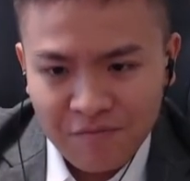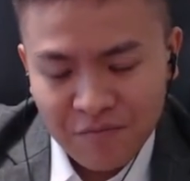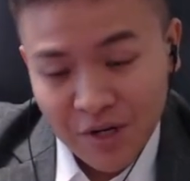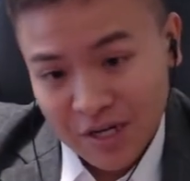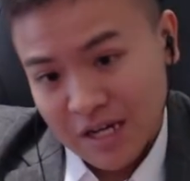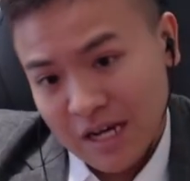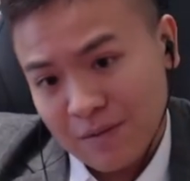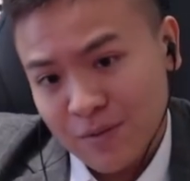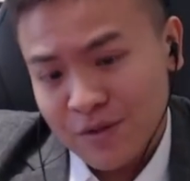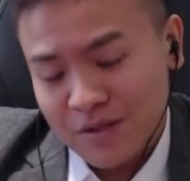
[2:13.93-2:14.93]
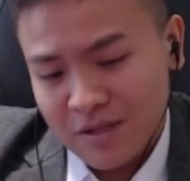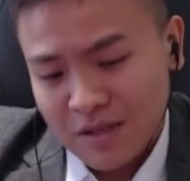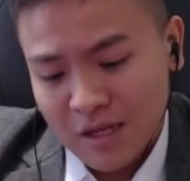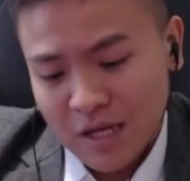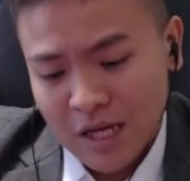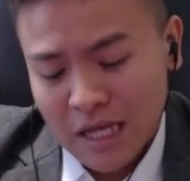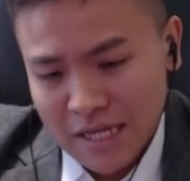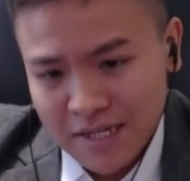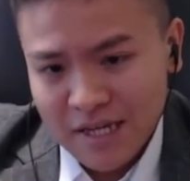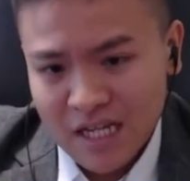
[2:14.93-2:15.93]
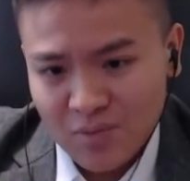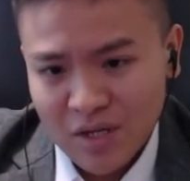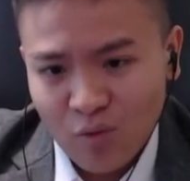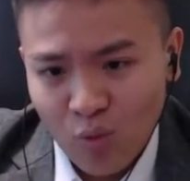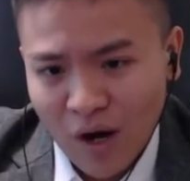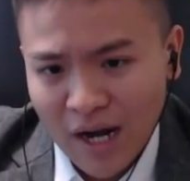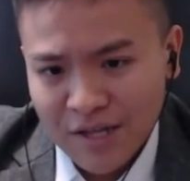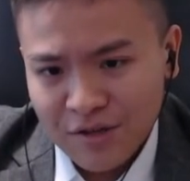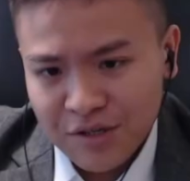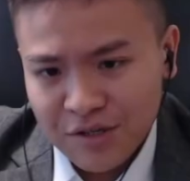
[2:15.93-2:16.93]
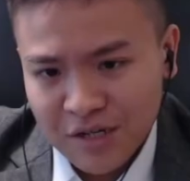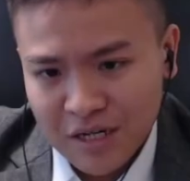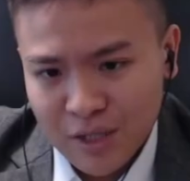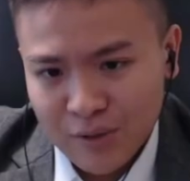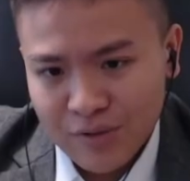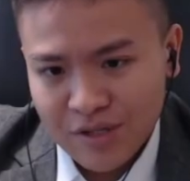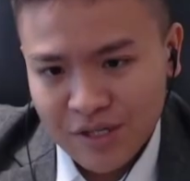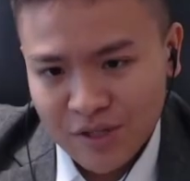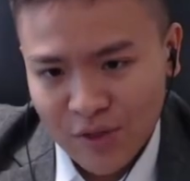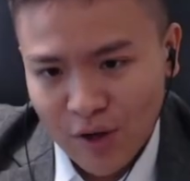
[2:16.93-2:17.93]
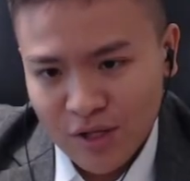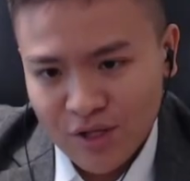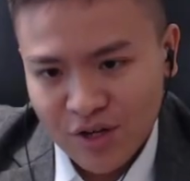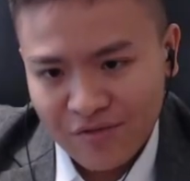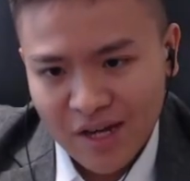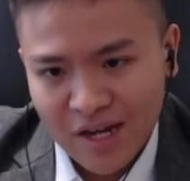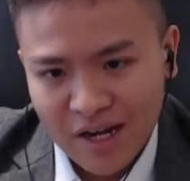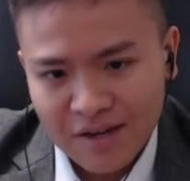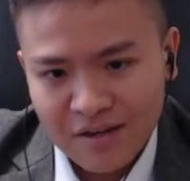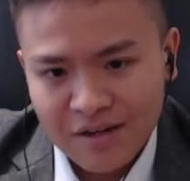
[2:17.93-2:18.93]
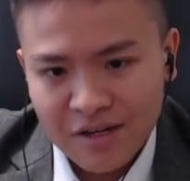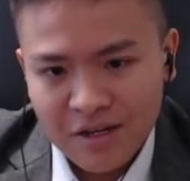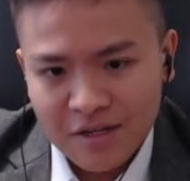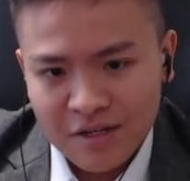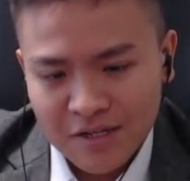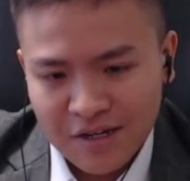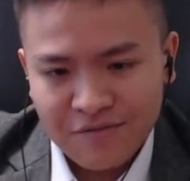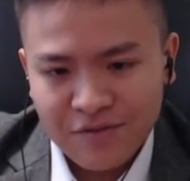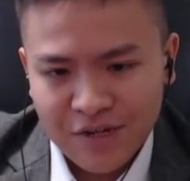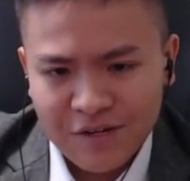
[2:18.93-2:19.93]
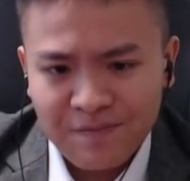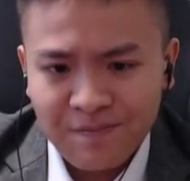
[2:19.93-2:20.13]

Okay, I'm going to later explain why do you need to include this knowledge of AI stuff, okay?